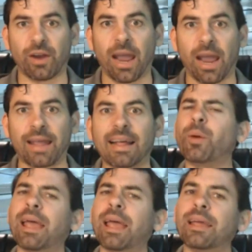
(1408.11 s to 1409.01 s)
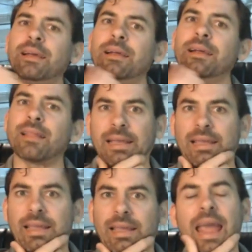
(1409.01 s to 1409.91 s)
That's why,
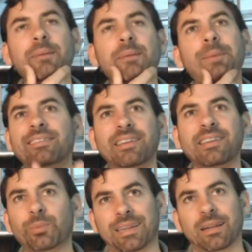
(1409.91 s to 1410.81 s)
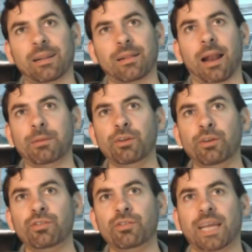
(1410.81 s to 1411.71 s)
and it makes sense within a lot of
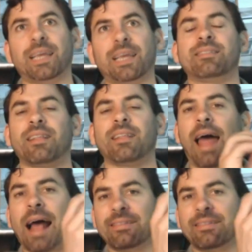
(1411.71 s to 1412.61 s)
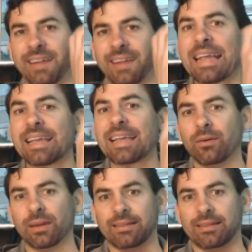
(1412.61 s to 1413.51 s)
music, is the last 8 count in
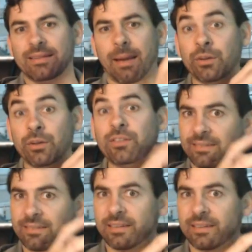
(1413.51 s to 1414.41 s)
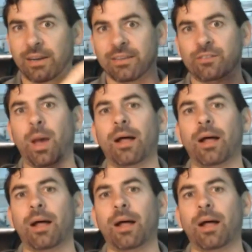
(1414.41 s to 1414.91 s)
that music is different as well.